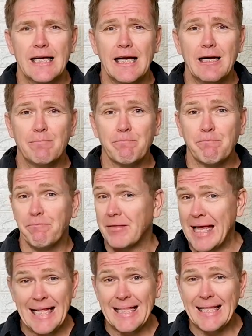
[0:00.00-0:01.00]
And
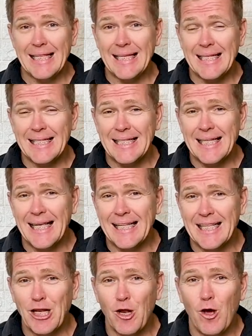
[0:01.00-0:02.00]

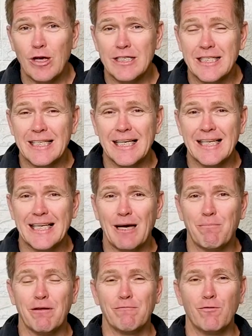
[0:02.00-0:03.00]
in the last
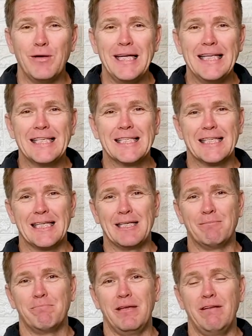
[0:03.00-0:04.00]
couple of weeks,
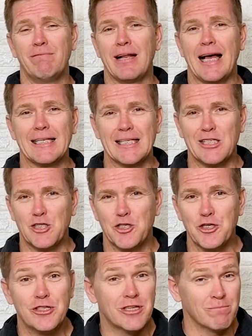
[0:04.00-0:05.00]
even us as a
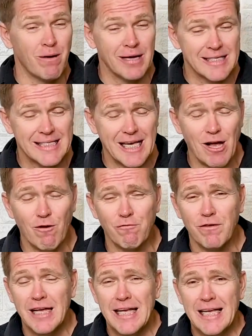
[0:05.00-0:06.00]
church and
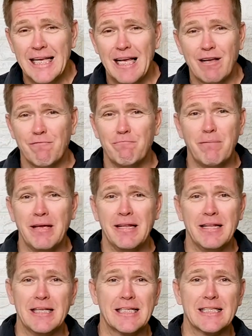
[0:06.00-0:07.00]
myself have
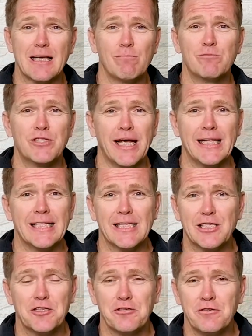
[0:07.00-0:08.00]
been
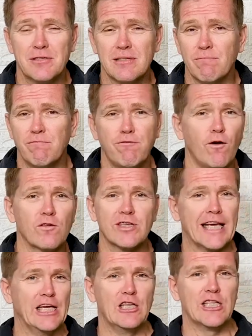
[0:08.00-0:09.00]
subjected to some false
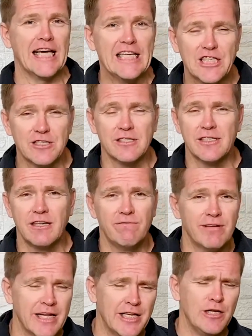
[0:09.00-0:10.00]
accusations,
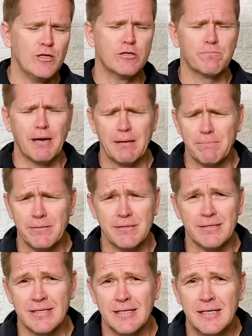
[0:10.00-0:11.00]
even in
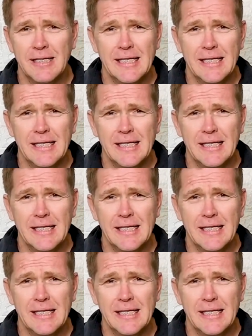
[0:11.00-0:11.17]
newspapers and